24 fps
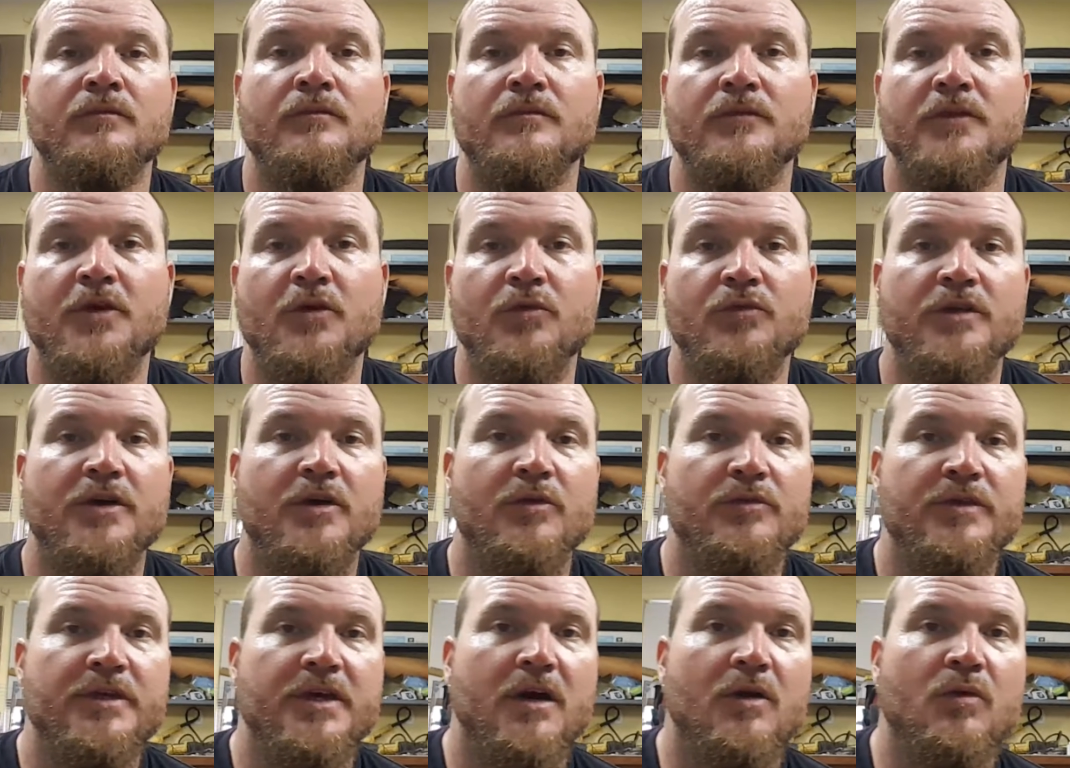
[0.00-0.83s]
Yo, yo,
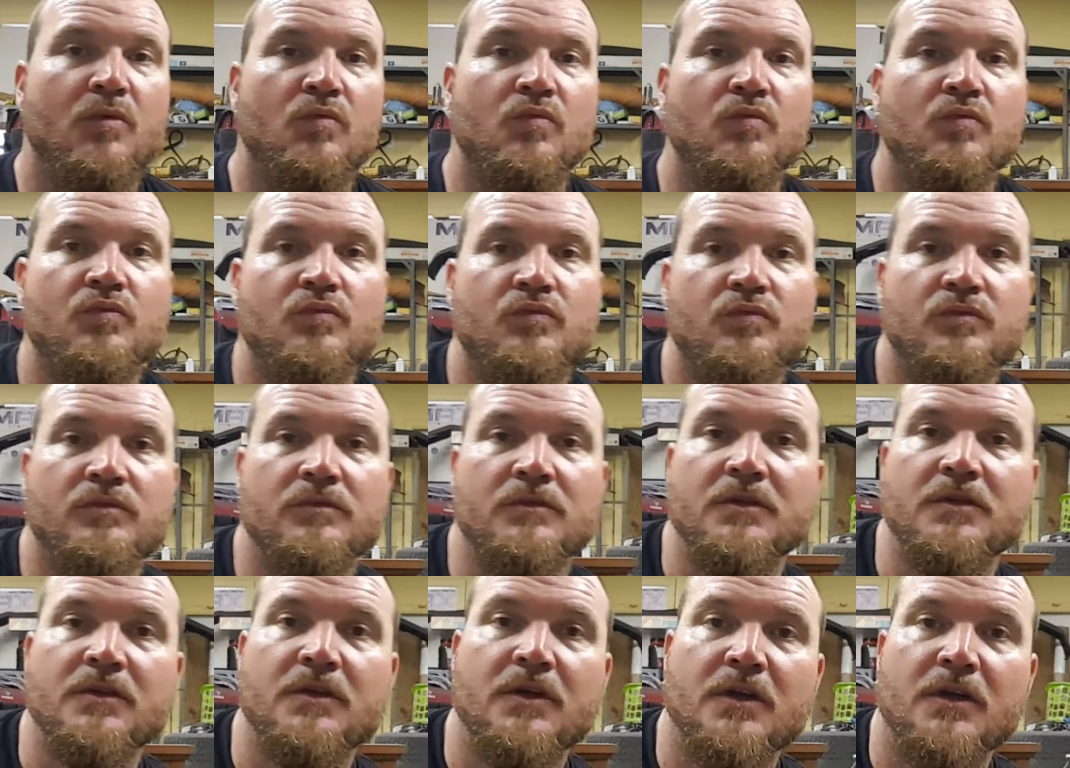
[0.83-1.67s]
yo.
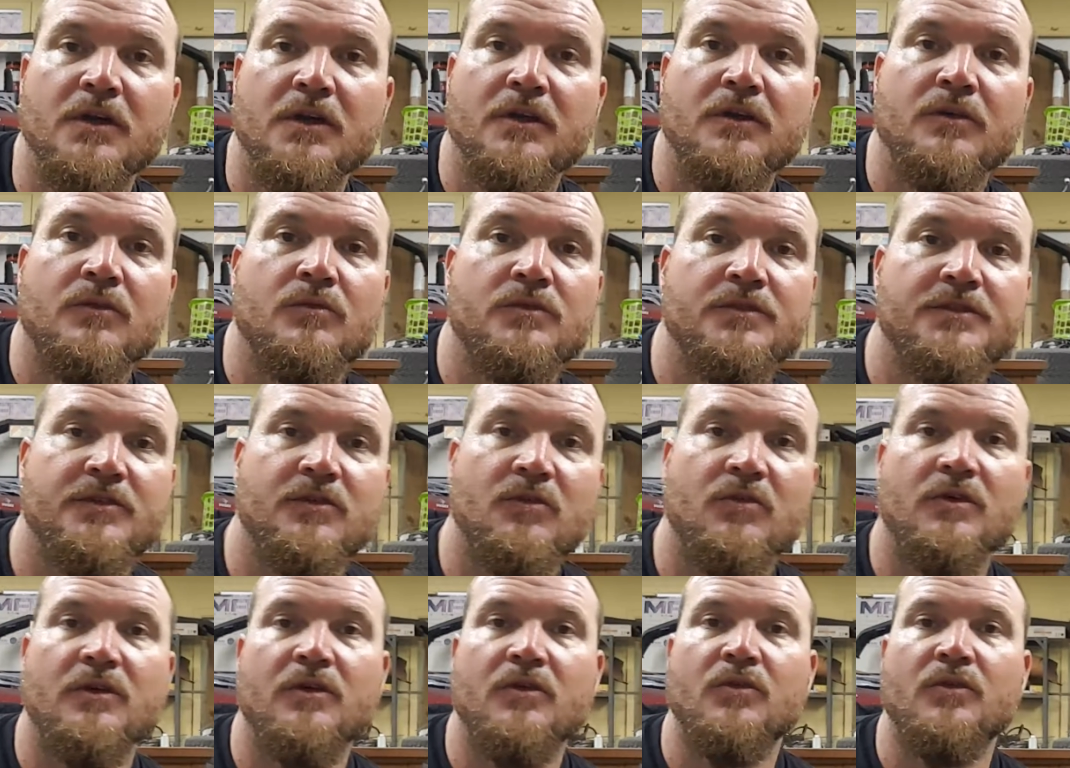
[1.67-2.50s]
What's
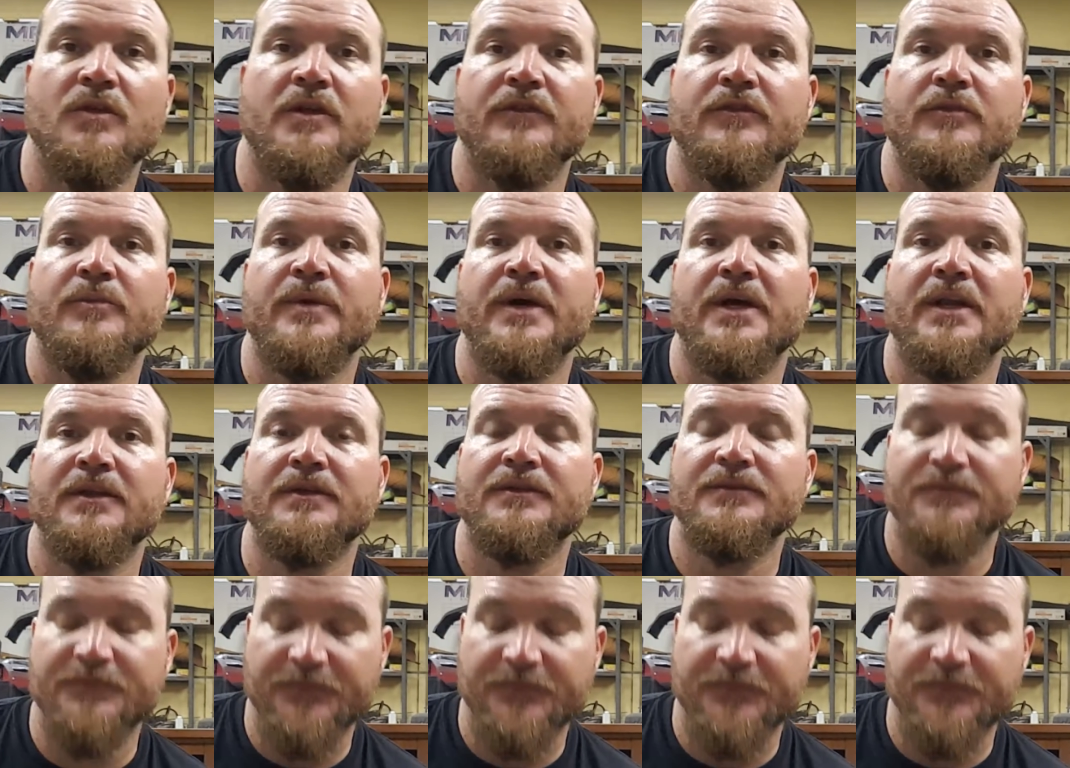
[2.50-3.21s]
going on, everybody?